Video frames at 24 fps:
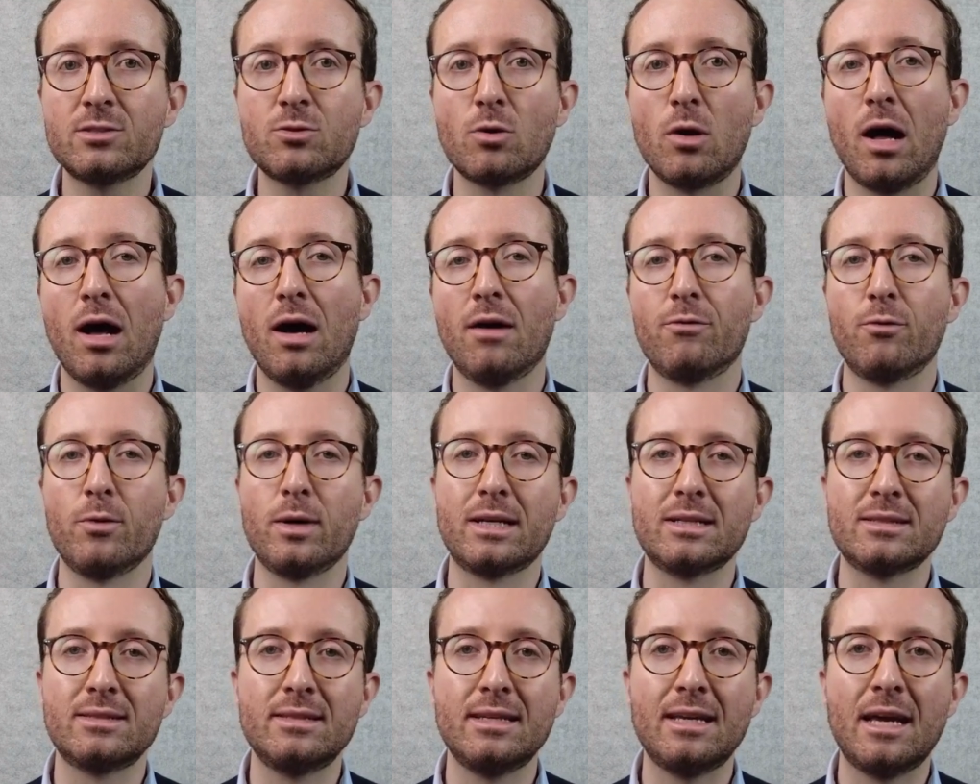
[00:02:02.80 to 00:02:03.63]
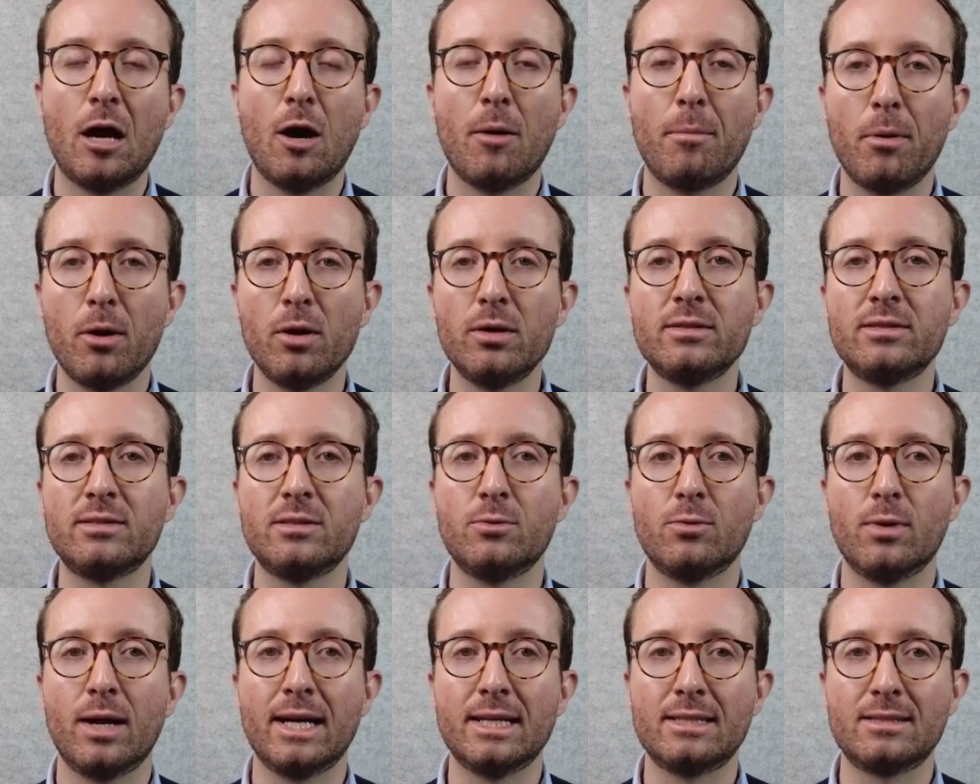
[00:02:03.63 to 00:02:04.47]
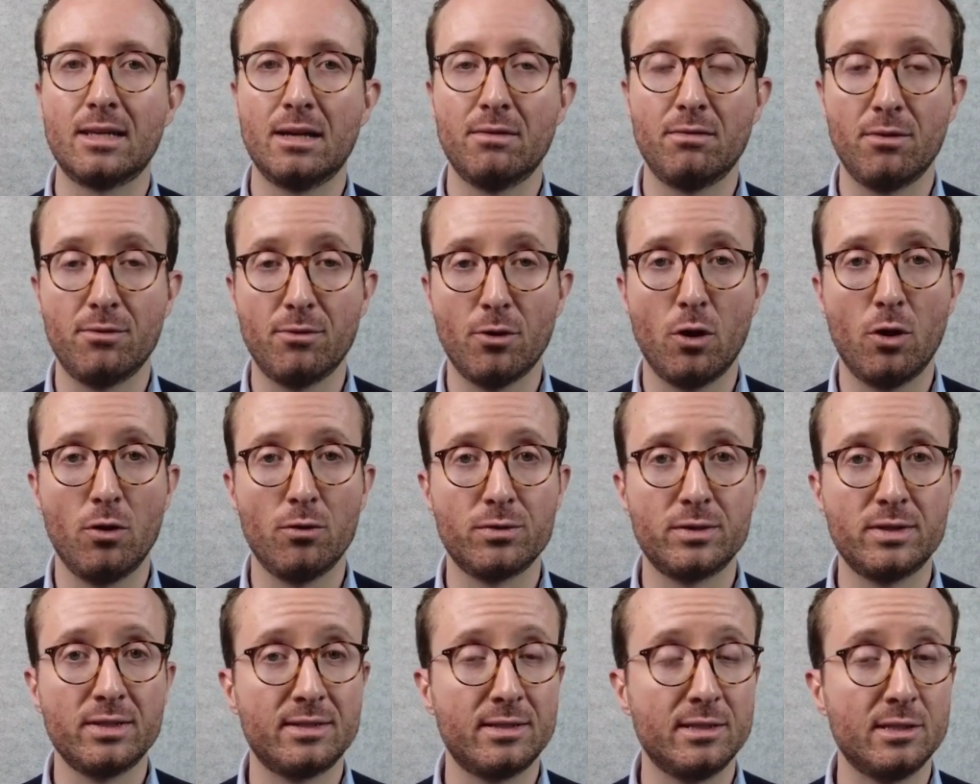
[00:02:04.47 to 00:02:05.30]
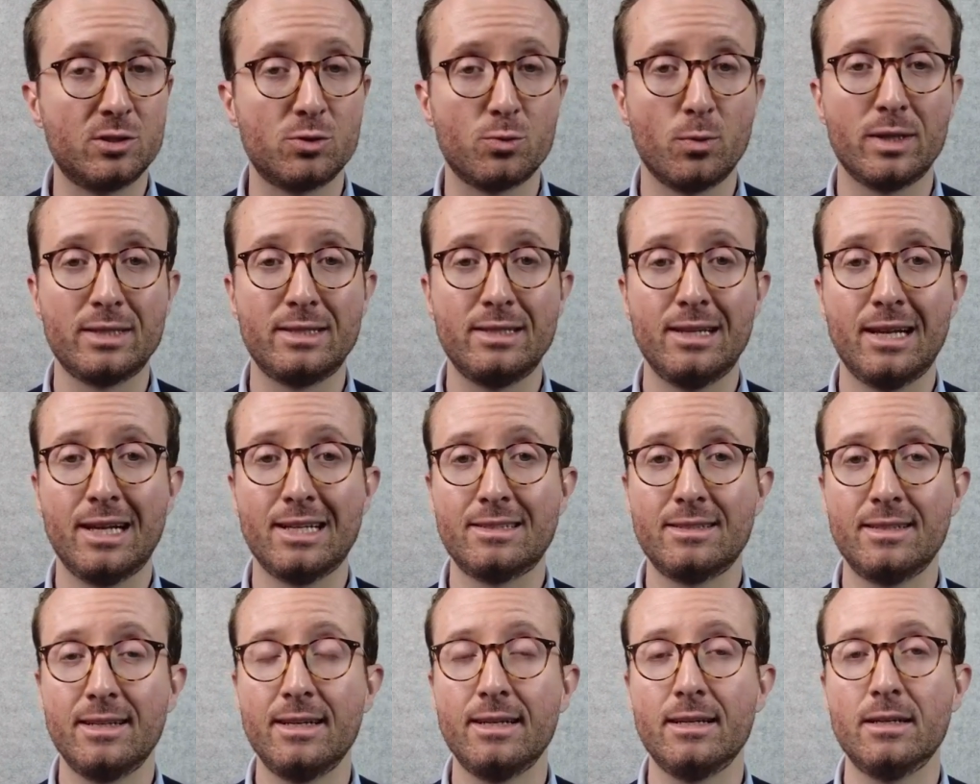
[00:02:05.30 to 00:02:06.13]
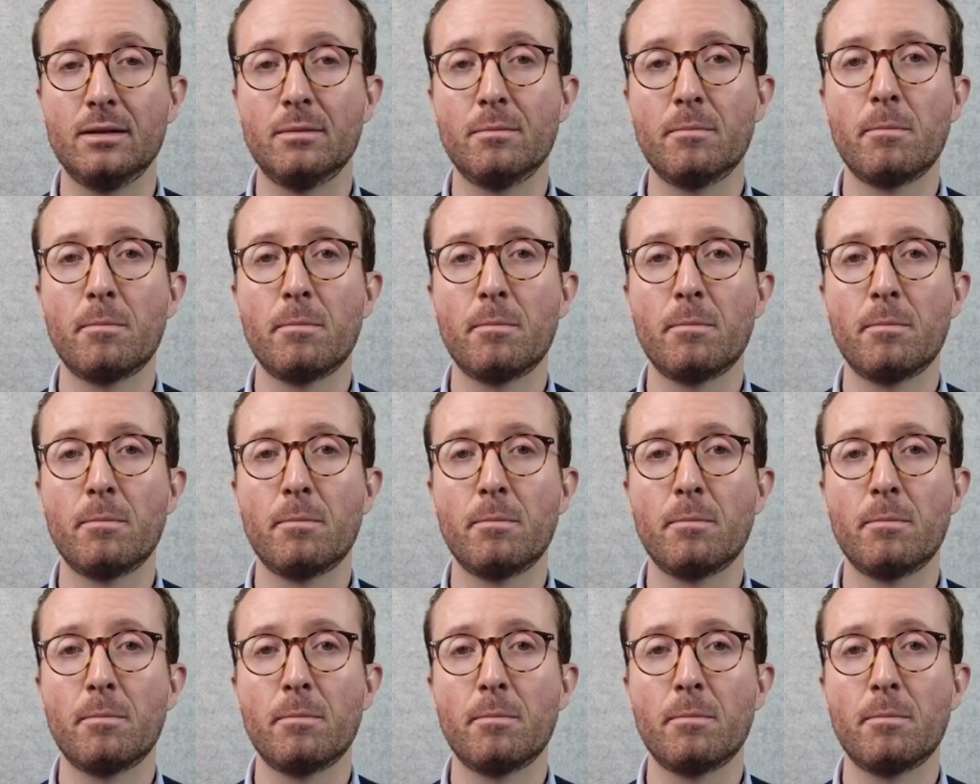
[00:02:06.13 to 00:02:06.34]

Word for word: graph, we can see how policy rates have evolved since 2019.